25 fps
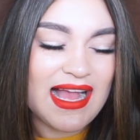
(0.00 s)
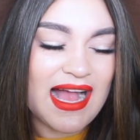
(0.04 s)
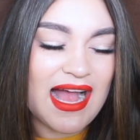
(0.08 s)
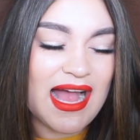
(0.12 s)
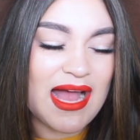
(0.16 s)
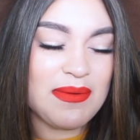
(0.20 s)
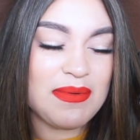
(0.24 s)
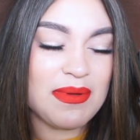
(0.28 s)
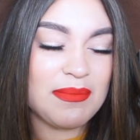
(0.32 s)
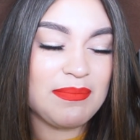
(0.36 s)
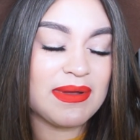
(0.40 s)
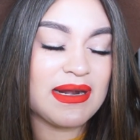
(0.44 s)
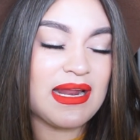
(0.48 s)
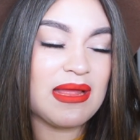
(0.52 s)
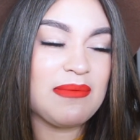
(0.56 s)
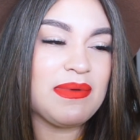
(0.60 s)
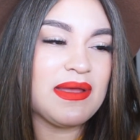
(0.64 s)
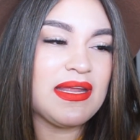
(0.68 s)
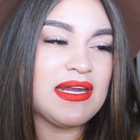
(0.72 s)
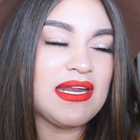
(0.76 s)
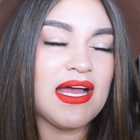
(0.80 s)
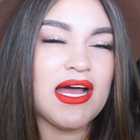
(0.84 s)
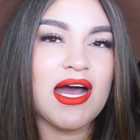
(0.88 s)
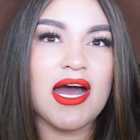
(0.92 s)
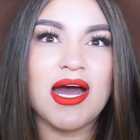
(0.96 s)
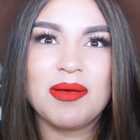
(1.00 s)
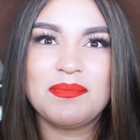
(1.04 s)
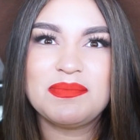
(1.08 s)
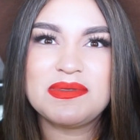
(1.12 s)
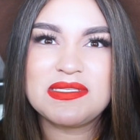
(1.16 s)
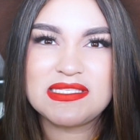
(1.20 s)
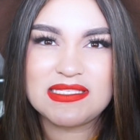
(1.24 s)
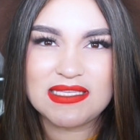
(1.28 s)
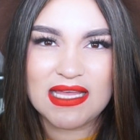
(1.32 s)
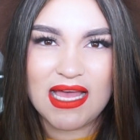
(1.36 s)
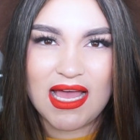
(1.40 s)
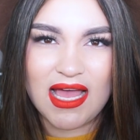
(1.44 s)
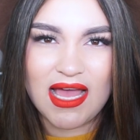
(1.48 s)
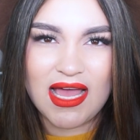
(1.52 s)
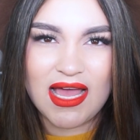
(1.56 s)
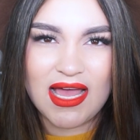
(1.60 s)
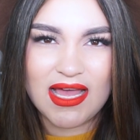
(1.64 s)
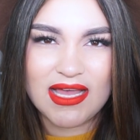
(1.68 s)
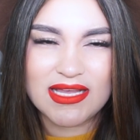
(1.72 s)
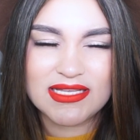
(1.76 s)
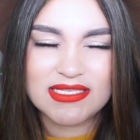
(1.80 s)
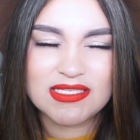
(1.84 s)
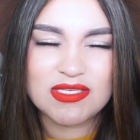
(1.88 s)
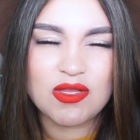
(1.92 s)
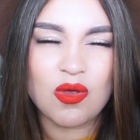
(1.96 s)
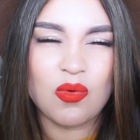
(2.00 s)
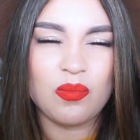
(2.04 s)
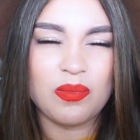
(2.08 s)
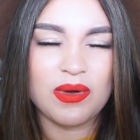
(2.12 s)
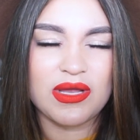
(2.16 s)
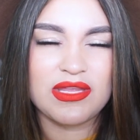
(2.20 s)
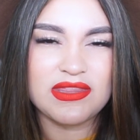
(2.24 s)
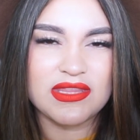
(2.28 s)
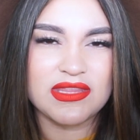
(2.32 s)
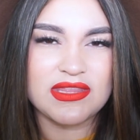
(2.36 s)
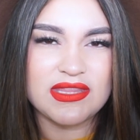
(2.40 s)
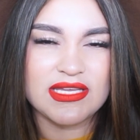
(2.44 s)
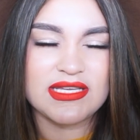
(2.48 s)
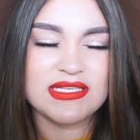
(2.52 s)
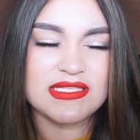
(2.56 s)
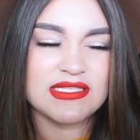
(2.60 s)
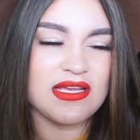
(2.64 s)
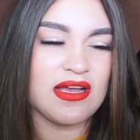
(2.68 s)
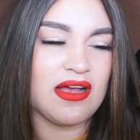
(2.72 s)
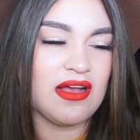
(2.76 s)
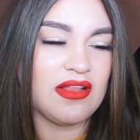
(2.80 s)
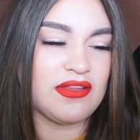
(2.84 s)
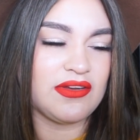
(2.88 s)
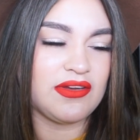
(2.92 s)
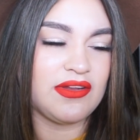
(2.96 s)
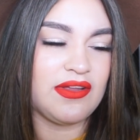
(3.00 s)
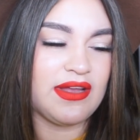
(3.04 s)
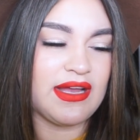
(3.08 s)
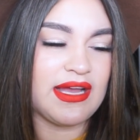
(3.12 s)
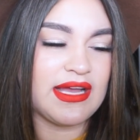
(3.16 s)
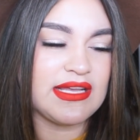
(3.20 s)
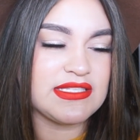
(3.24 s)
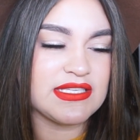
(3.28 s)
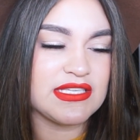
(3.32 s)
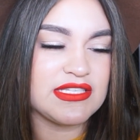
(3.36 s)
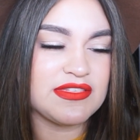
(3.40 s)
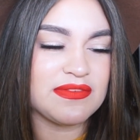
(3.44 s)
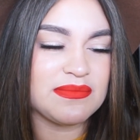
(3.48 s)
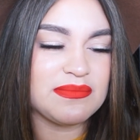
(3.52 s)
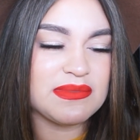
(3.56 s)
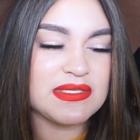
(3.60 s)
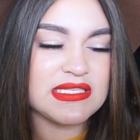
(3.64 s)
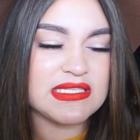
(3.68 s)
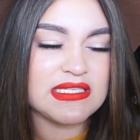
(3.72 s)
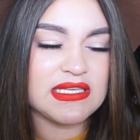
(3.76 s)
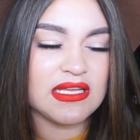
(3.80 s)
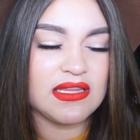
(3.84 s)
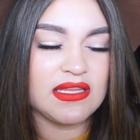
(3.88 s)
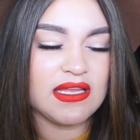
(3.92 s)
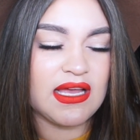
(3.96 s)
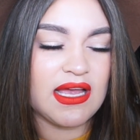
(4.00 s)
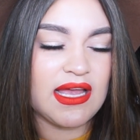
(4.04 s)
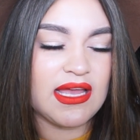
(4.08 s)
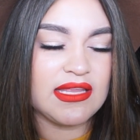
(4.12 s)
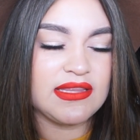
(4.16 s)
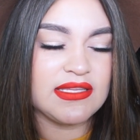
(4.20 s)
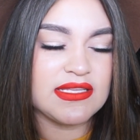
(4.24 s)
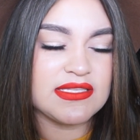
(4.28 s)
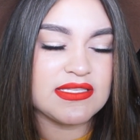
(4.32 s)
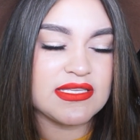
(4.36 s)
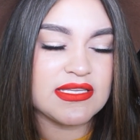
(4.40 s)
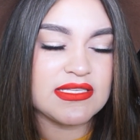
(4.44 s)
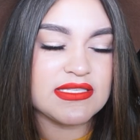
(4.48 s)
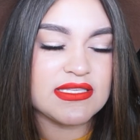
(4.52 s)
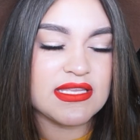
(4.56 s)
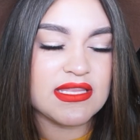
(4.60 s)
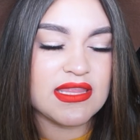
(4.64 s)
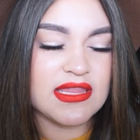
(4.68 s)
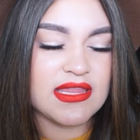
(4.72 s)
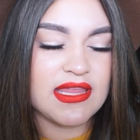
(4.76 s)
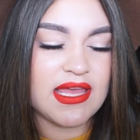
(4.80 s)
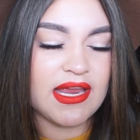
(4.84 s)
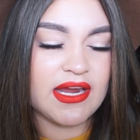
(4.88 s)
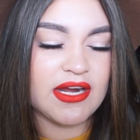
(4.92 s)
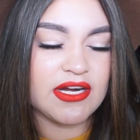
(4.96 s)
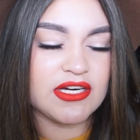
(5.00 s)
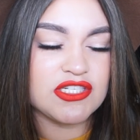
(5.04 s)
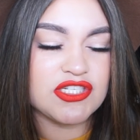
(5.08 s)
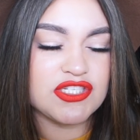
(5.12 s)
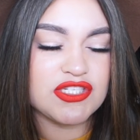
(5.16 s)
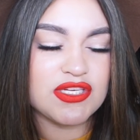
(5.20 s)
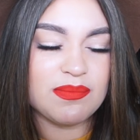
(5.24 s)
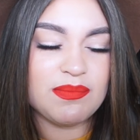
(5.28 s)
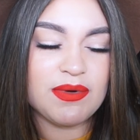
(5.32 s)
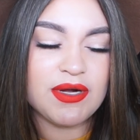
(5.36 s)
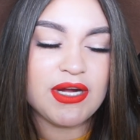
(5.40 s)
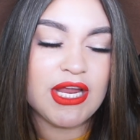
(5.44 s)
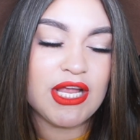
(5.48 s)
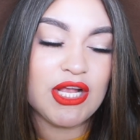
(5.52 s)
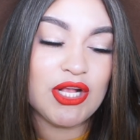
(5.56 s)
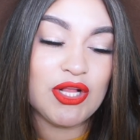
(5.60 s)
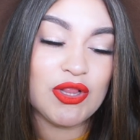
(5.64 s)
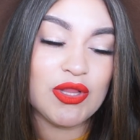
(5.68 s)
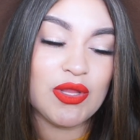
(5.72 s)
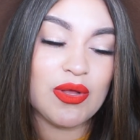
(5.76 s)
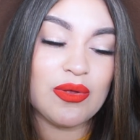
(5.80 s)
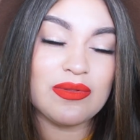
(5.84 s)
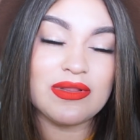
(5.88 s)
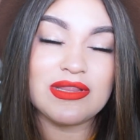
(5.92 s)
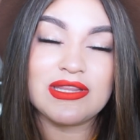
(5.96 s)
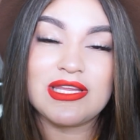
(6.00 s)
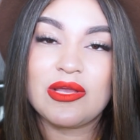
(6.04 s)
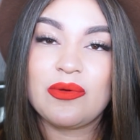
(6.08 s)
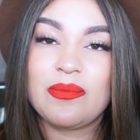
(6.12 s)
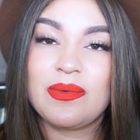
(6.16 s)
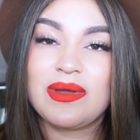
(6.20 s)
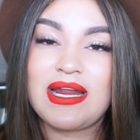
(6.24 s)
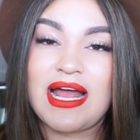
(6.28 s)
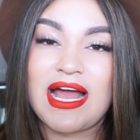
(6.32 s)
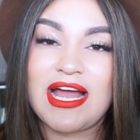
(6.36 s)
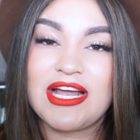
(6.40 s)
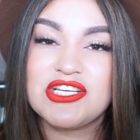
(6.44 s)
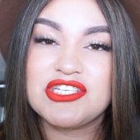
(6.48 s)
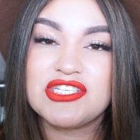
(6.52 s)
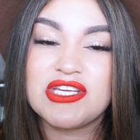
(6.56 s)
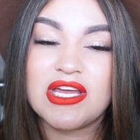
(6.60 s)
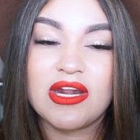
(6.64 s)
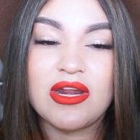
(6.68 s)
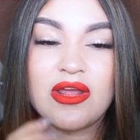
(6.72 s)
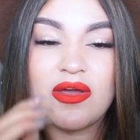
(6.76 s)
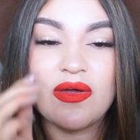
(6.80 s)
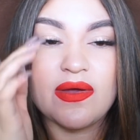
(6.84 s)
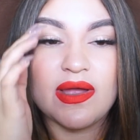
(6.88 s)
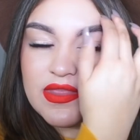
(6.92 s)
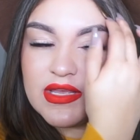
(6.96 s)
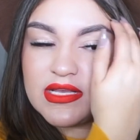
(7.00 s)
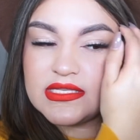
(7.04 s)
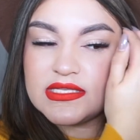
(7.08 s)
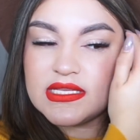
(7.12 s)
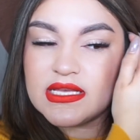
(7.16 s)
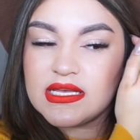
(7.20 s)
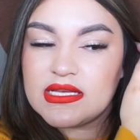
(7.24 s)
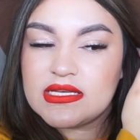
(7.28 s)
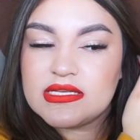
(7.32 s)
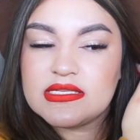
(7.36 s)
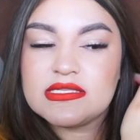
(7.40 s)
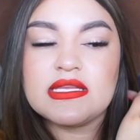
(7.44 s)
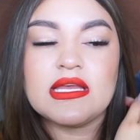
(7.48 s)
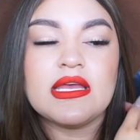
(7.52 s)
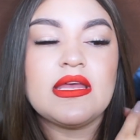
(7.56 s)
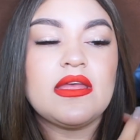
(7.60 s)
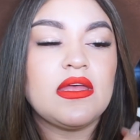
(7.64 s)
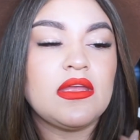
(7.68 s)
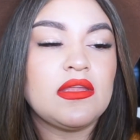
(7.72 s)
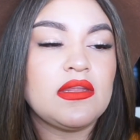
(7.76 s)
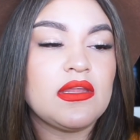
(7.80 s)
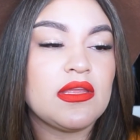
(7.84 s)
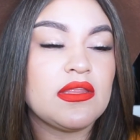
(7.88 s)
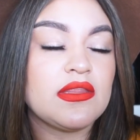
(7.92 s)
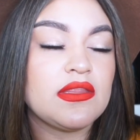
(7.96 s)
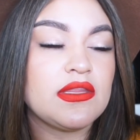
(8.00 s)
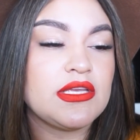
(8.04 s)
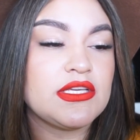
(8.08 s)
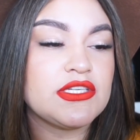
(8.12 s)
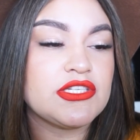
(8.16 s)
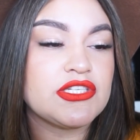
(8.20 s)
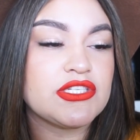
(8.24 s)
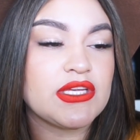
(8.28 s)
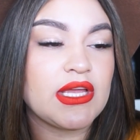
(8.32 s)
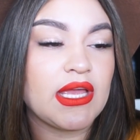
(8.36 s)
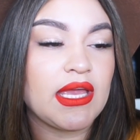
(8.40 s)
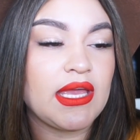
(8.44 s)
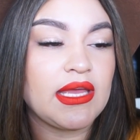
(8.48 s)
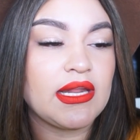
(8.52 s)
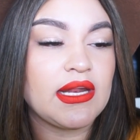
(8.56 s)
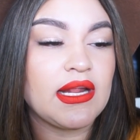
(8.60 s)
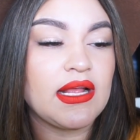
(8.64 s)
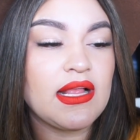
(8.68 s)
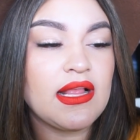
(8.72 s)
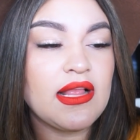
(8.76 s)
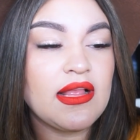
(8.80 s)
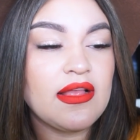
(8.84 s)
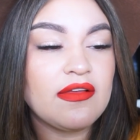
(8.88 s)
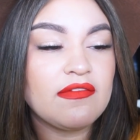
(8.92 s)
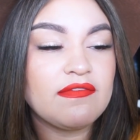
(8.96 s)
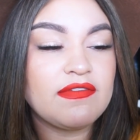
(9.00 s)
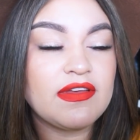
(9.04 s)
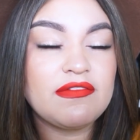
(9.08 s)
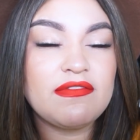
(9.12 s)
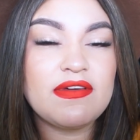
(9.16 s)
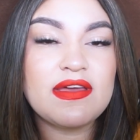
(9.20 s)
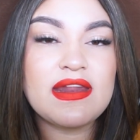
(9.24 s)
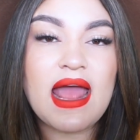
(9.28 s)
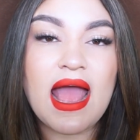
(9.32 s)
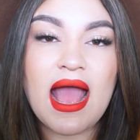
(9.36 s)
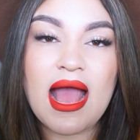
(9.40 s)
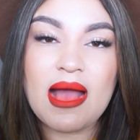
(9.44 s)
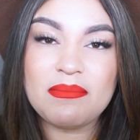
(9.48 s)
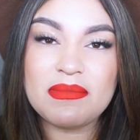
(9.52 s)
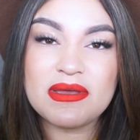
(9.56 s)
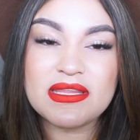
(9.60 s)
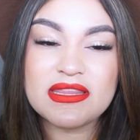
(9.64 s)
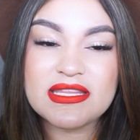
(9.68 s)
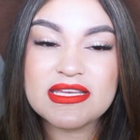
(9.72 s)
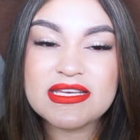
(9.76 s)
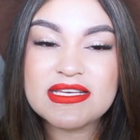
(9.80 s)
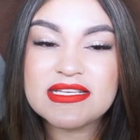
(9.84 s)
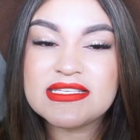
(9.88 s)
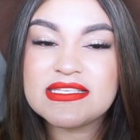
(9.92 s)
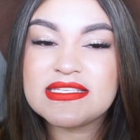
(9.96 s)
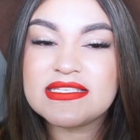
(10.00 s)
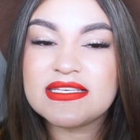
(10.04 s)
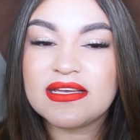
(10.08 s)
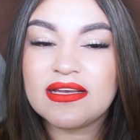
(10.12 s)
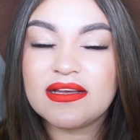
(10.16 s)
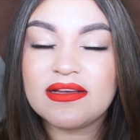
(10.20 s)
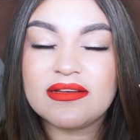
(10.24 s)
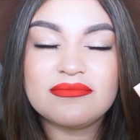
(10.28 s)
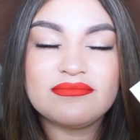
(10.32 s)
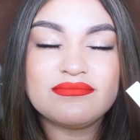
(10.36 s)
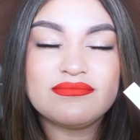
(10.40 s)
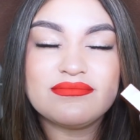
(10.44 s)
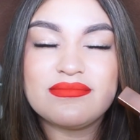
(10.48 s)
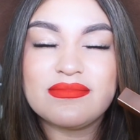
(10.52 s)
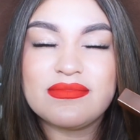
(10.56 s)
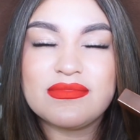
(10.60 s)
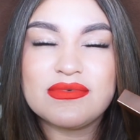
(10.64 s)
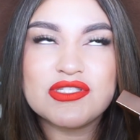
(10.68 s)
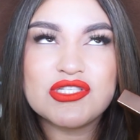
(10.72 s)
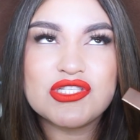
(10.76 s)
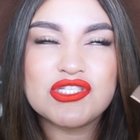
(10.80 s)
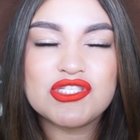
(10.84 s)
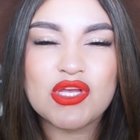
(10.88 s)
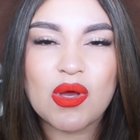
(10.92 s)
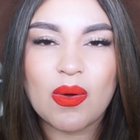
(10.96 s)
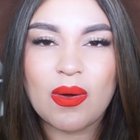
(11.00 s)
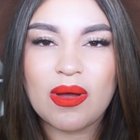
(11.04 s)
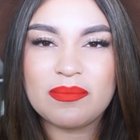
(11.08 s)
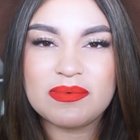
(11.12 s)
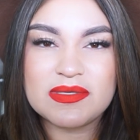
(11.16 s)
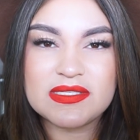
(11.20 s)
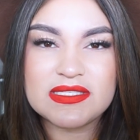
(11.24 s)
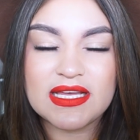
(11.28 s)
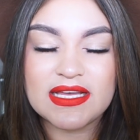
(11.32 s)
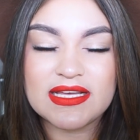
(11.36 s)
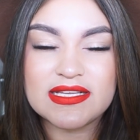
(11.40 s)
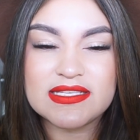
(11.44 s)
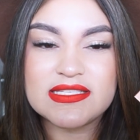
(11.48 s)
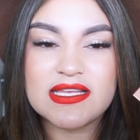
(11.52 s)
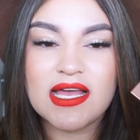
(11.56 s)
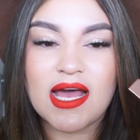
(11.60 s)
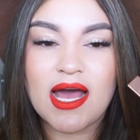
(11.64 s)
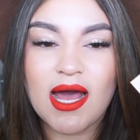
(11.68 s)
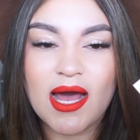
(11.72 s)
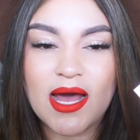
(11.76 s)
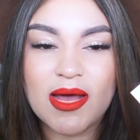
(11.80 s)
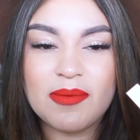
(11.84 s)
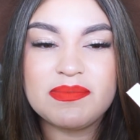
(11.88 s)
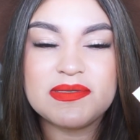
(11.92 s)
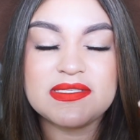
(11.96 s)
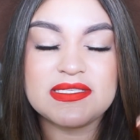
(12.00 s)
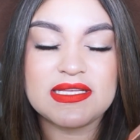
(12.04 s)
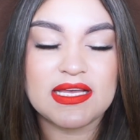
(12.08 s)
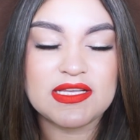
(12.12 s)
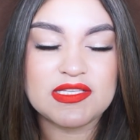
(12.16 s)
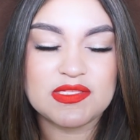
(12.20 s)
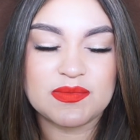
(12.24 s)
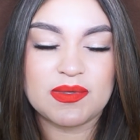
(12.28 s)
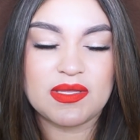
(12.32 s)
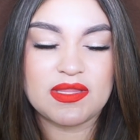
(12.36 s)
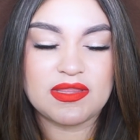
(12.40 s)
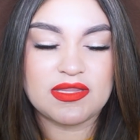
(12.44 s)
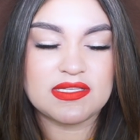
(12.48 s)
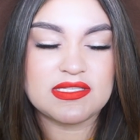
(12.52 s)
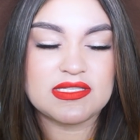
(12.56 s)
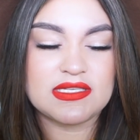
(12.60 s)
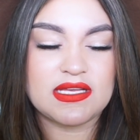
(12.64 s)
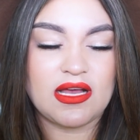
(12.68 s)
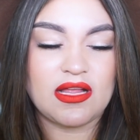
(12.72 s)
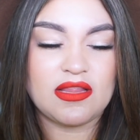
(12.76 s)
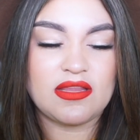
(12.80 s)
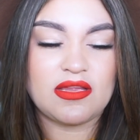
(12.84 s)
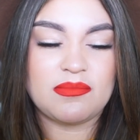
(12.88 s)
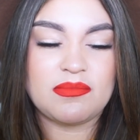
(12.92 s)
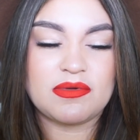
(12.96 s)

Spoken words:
But I've been obsessed with this color, you guys. It's from STILA, and this is their Shimmer and Glow Liquid Eyeshadow. This is in the shade Vivid Amethyst. So obsessed with this color.